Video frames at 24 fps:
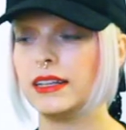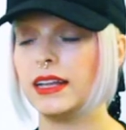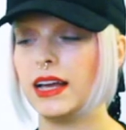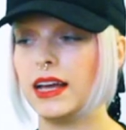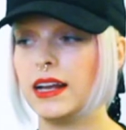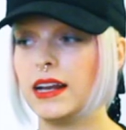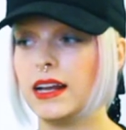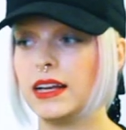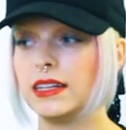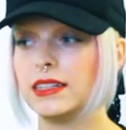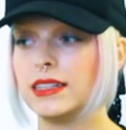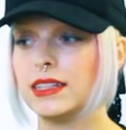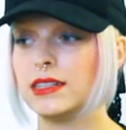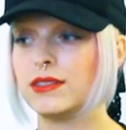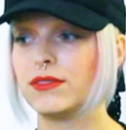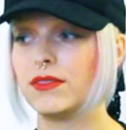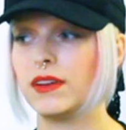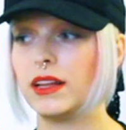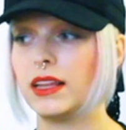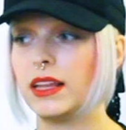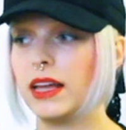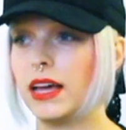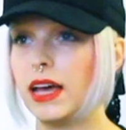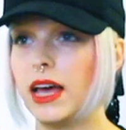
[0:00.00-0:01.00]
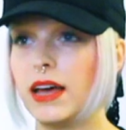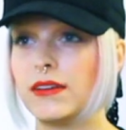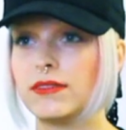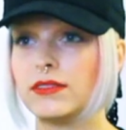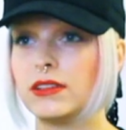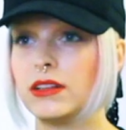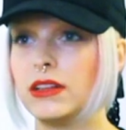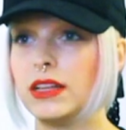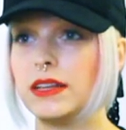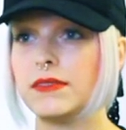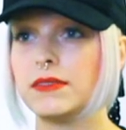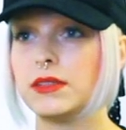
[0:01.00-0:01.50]
then I just felt like I have
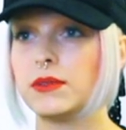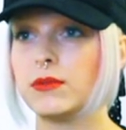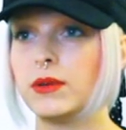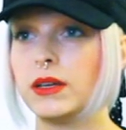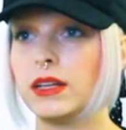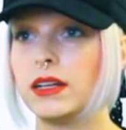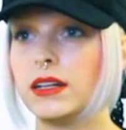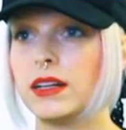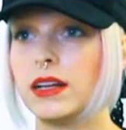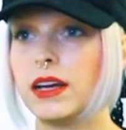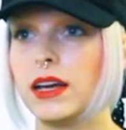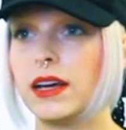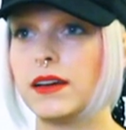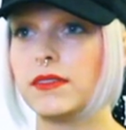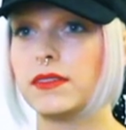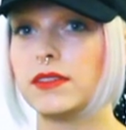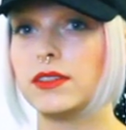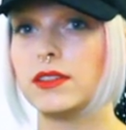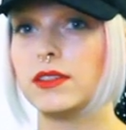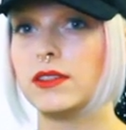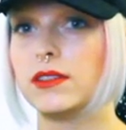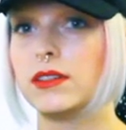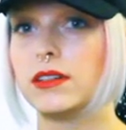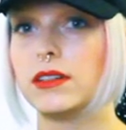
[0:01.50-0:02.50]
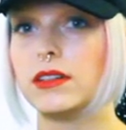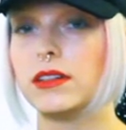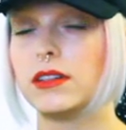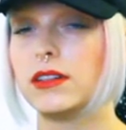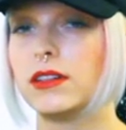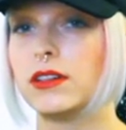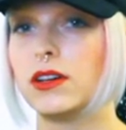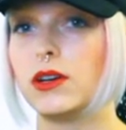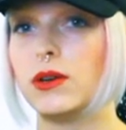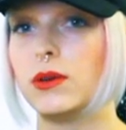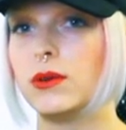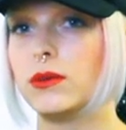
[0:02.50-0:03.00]
to leave Sweden. I have to
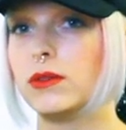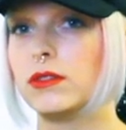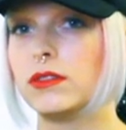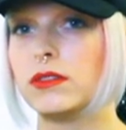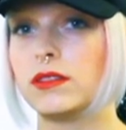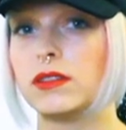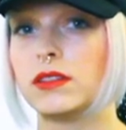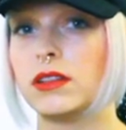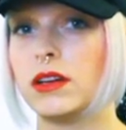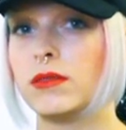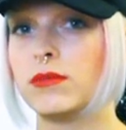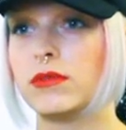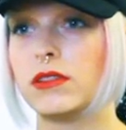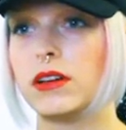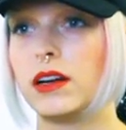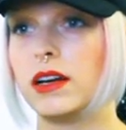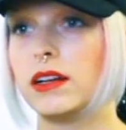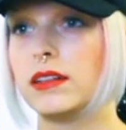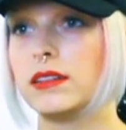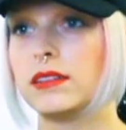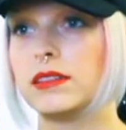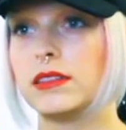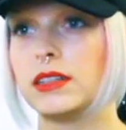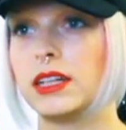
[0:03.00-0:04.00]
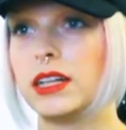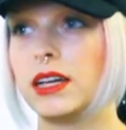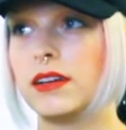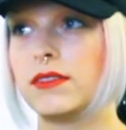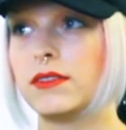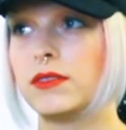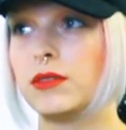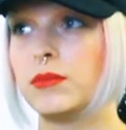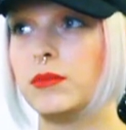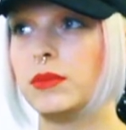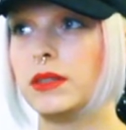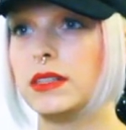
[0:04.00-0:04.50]
go somewhere else, and I
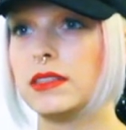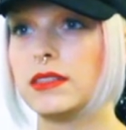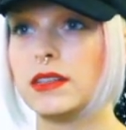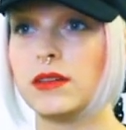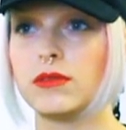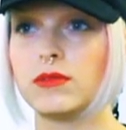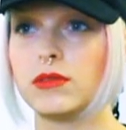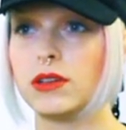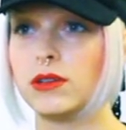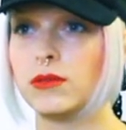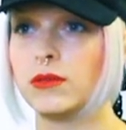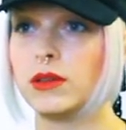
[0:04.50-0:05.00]
have to be somewhere